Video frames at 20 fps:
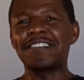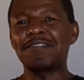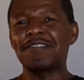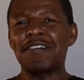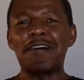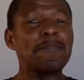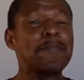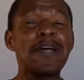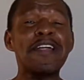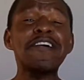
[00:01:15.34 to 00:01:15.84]

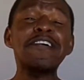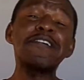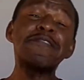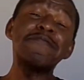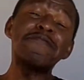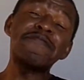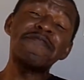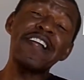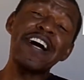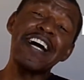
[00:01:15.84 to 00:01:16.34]

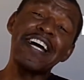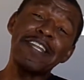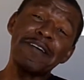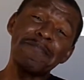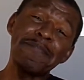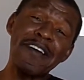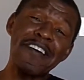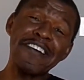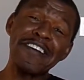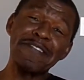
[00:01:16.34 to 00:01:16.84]
American
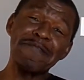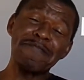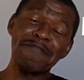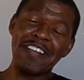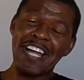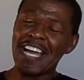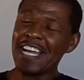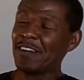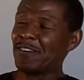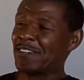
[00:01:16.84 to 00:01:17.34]

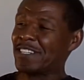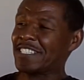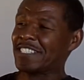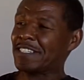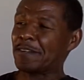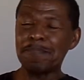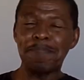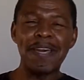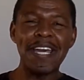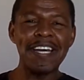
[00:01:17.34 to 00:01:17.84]
flag on his
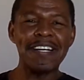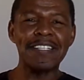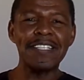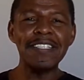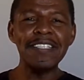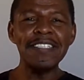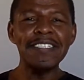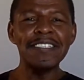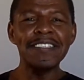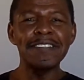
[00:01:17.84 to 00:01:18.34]

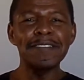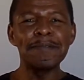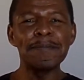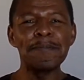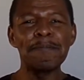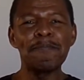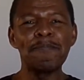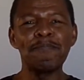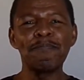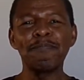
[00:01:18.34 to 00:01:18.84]
lapel.
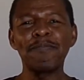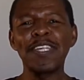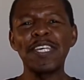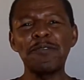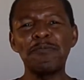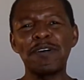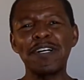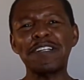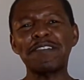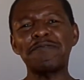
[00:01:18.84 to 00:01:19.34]
He
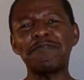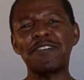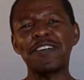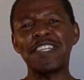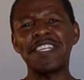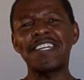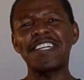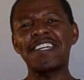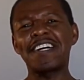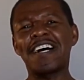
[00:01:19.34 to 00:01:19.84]
worked for
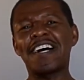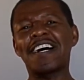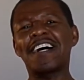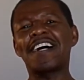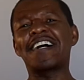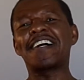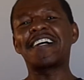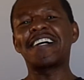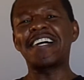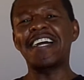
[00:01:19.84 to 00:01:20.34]
the
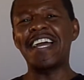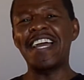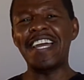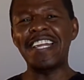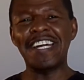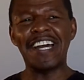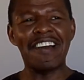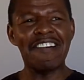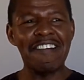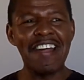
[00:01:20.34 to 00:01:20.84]

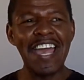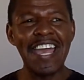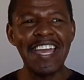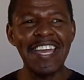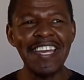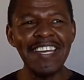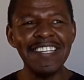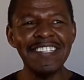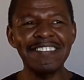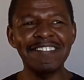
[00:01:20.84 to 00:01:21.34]

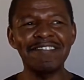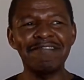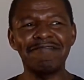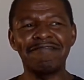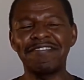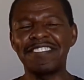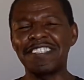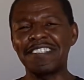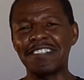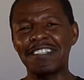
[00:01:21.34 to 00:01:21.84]
NRA,
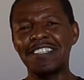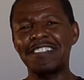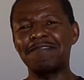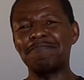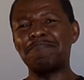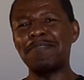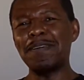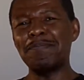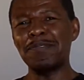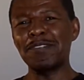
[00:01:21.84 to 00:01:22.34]
the
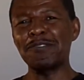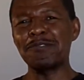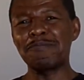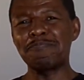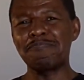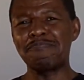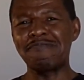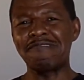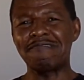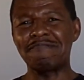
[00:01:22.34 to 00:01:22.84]
people who
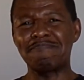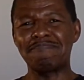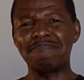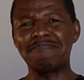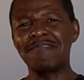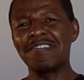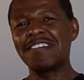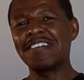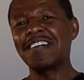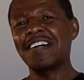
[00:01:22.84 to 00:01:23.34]

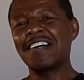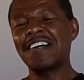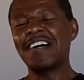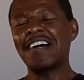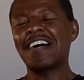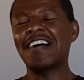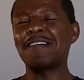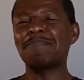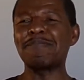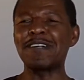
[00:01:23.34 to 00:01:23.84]

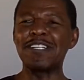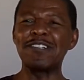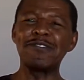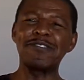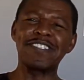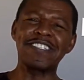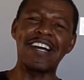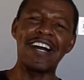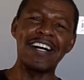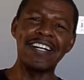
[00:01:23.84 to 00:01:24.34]

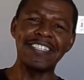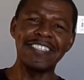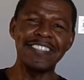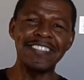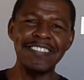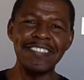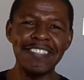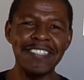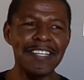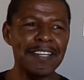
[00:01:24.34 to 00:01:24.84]
produce
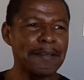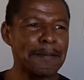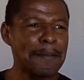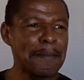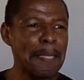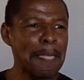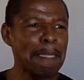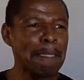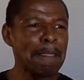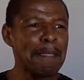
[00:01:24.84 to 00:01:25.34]
guns.
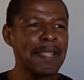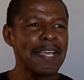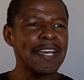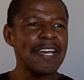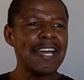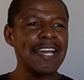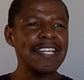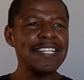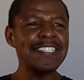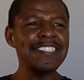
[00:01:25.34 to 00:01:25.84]

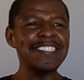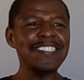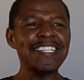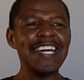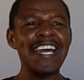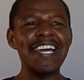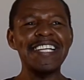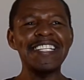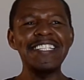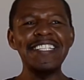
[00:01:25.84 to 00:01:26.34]
And he
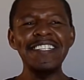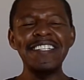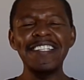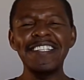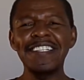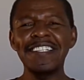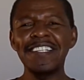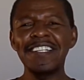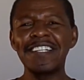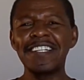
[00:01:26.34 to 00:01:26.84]
said,
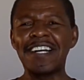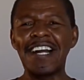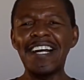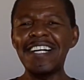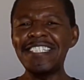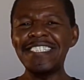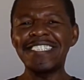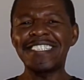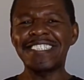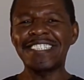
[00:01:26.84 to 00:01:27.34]

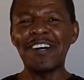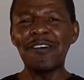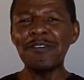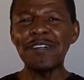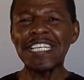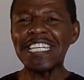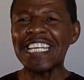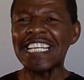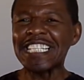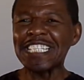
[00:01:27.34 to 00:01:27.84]
guns don't
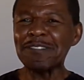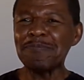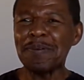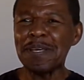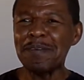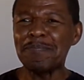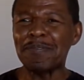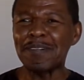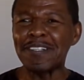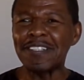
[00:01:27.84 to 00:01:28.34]
kill
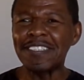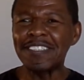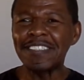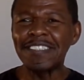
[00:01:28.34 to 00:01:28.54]
people.